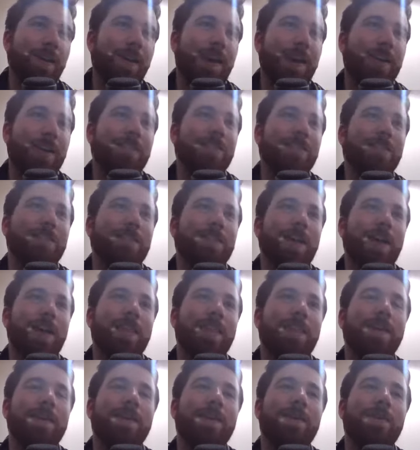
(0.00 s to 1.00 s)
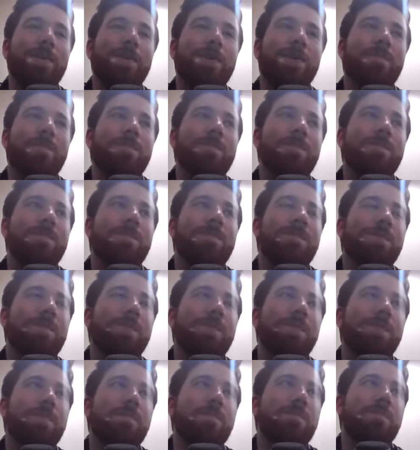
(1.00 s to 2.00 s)
I think it would
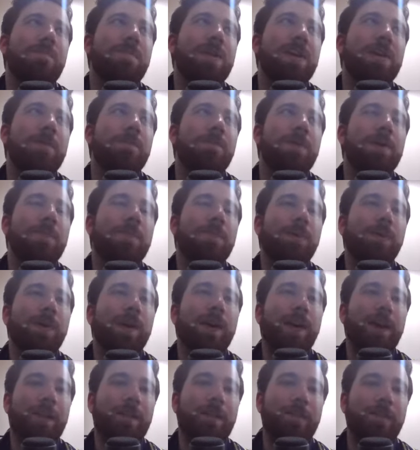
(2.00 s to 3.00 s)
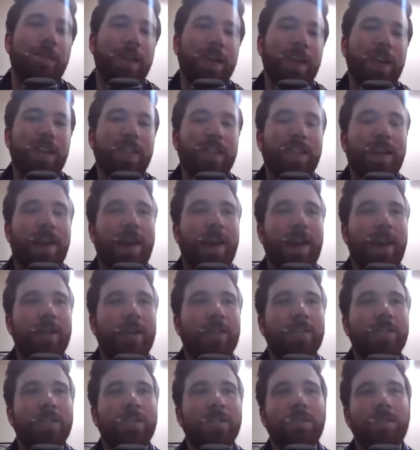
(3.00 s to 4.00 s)
make people kind of get
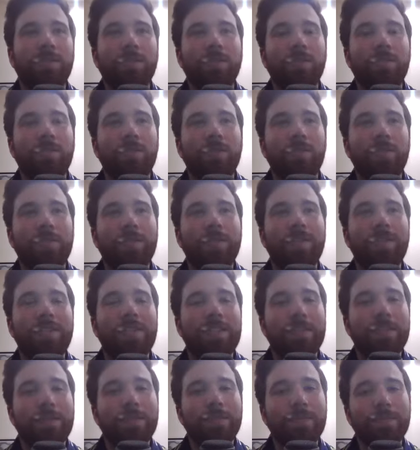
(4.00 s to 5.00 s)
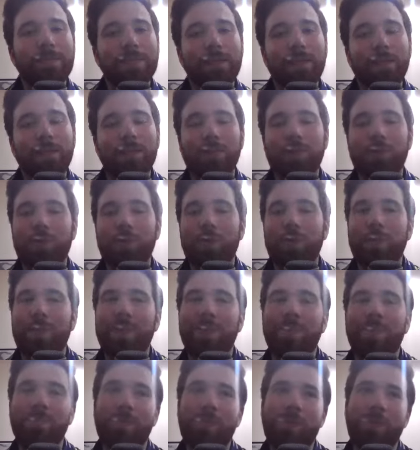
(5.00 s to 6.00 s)
attached to the teams and the
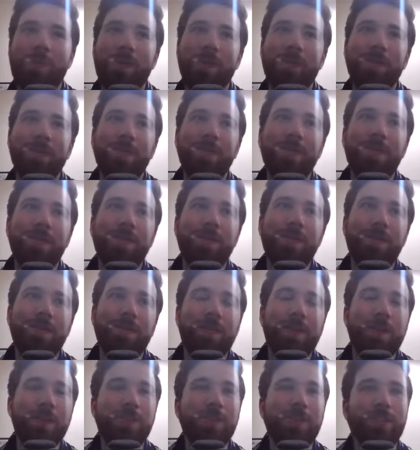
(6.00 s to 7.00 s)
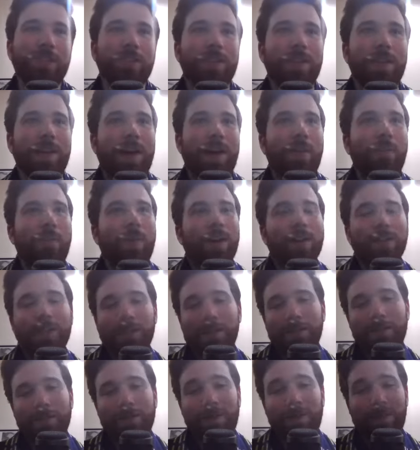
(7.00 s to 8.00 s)
tournament more than just, I
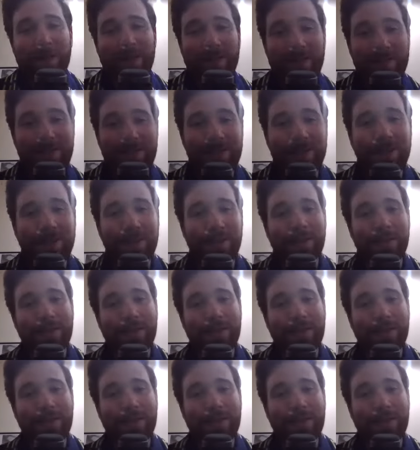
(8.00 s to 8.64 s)
watched it for Messi.